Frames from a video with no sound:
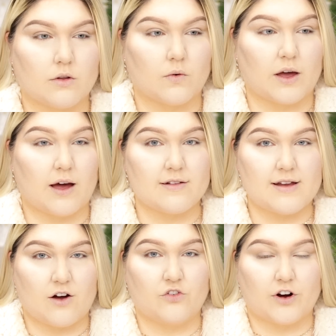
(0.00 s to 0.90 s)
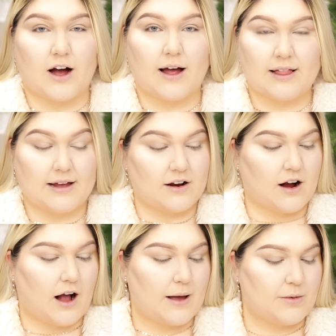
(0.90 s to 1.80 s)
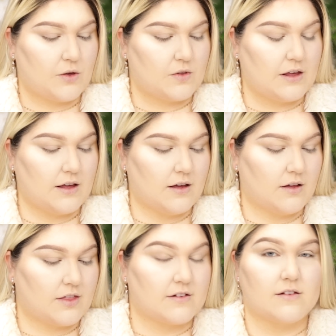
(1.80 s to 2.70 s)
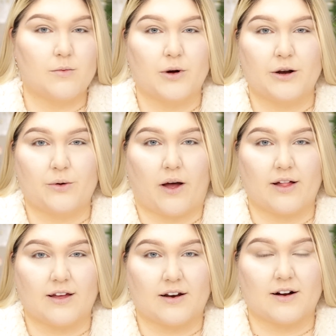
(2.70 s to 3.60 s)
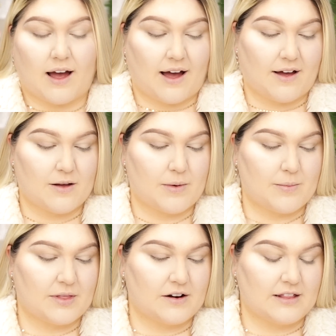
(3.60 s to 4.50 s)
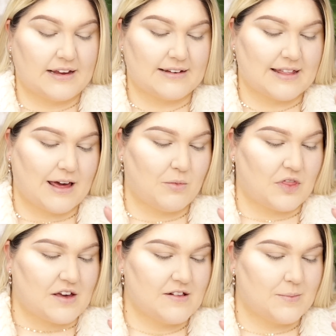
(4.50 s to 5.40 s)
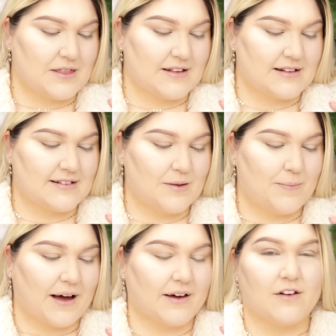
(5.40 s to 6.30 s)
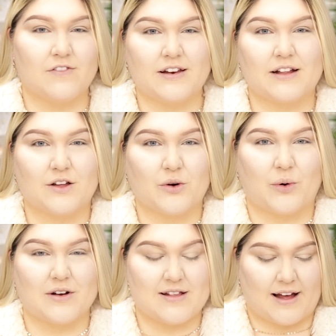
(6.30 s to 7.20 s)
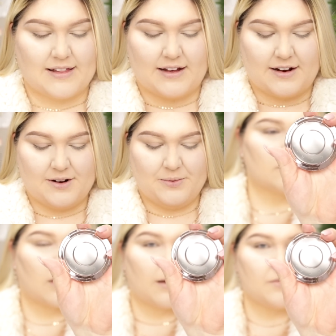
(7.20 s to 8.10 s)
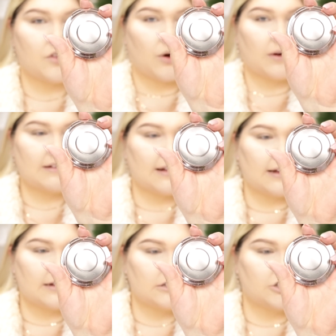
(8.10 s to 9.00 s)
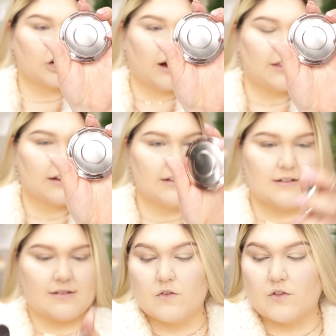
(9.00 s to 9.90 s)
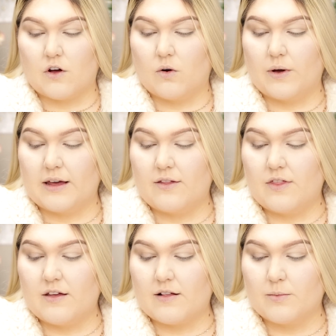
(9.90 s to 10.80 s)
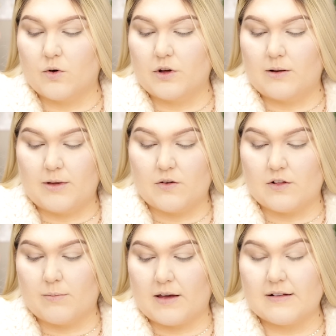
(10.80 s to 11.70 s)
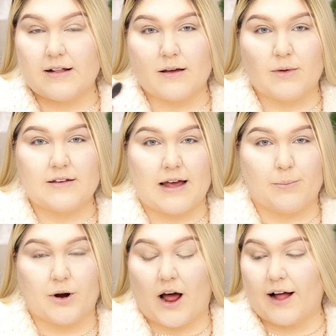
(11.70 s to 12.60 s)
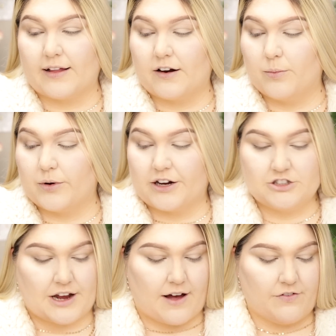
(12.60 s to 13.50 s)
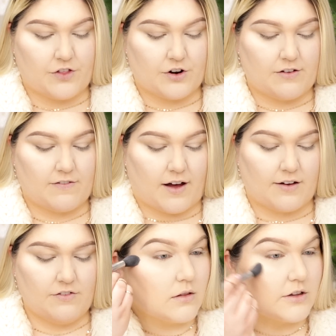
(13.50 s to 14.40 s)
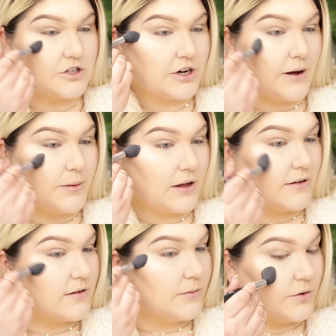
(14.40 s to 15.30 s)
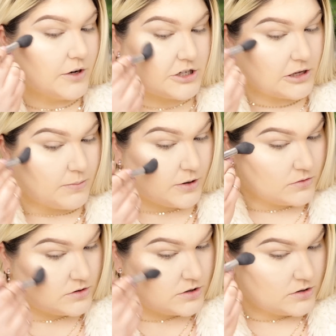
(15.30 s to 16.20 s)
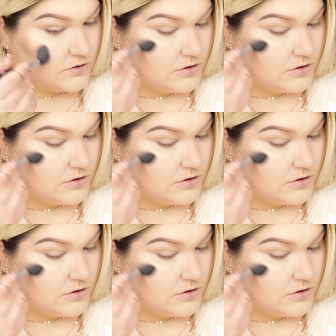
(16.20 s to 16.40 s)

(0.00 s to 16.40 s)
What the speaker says: Okay guys, now for highlighter. I'm using, this is a brand new highlighter. I'm a little late to the game with this, but this is the Becca Vanilla Quartz highlighter. I'm so excited to try this. So in this, I'm going to be using my Sigma tapered highlighter brush F35. Let's try applying some to our cheekbones.